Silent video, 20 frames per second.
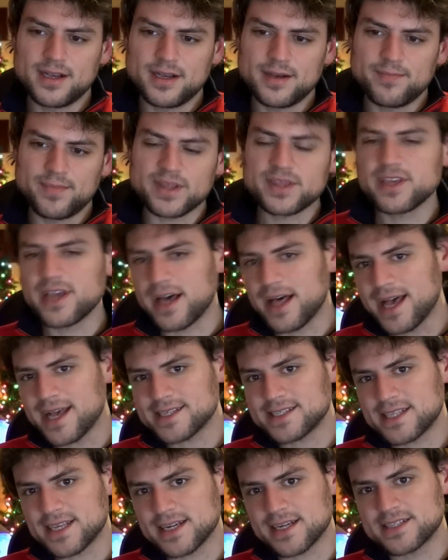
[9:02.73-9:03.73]
But the last
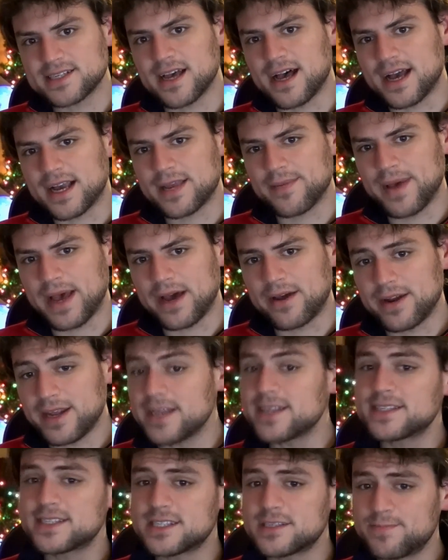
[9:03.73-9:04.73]
thing to talk about
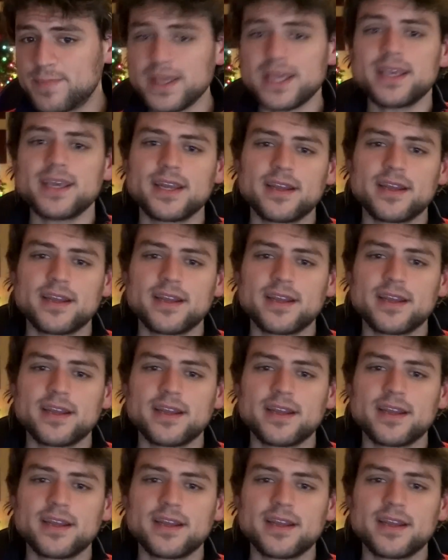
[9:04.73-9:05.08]
is speaking